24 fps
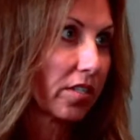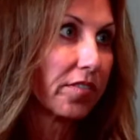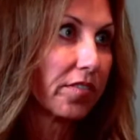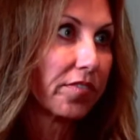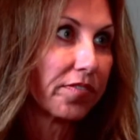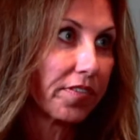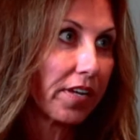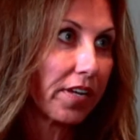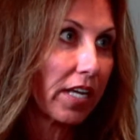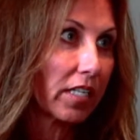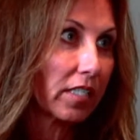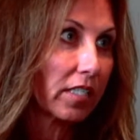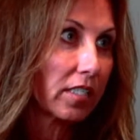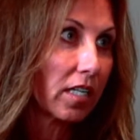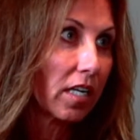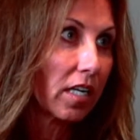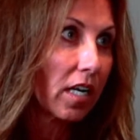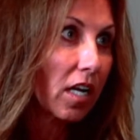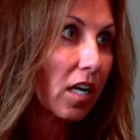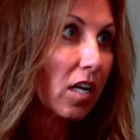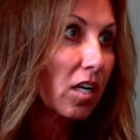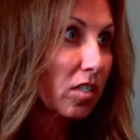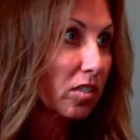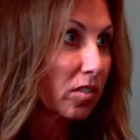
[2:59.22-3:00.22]
could fit.
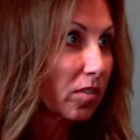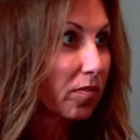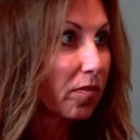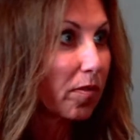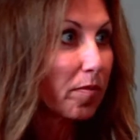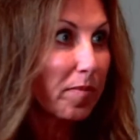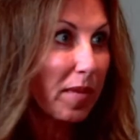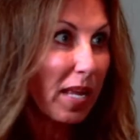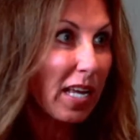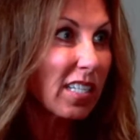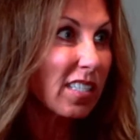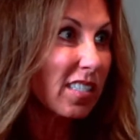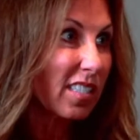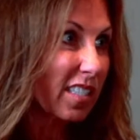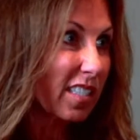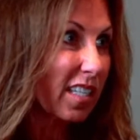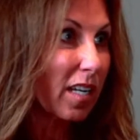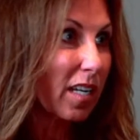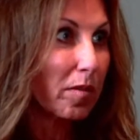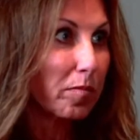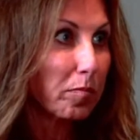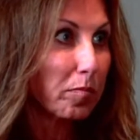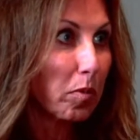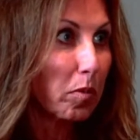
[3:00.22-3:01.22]
So from that
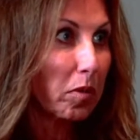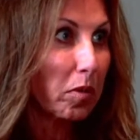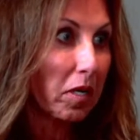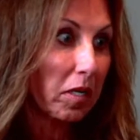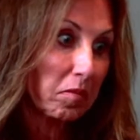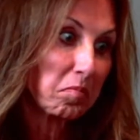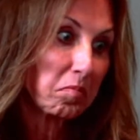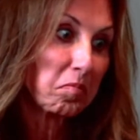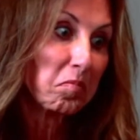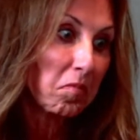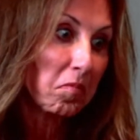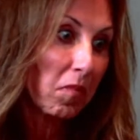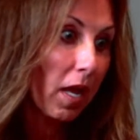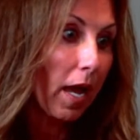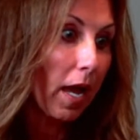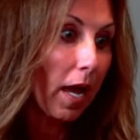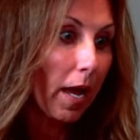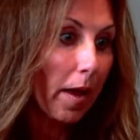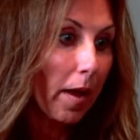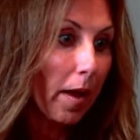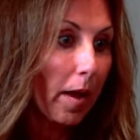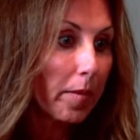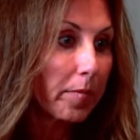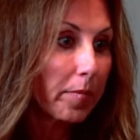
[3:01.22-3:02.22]
standpoint,
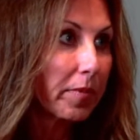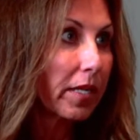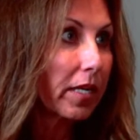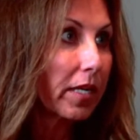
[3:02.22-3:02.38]
I'm